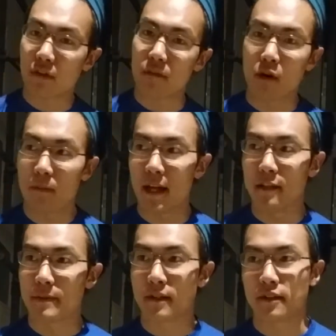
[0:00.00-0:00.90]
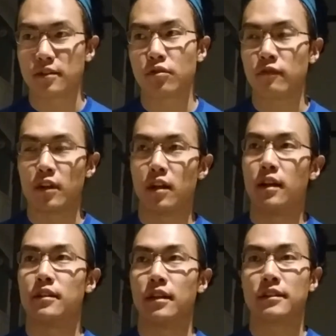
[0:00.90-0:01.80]
really mobilize because it's sort of
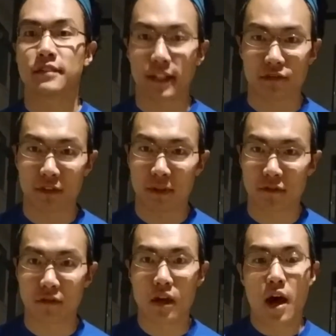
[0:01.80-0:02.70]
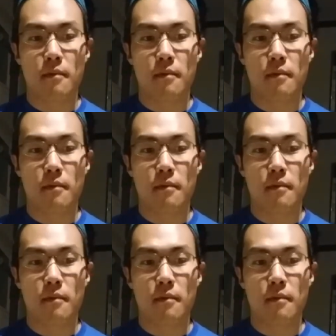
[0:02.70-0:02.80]
an accessory muscle,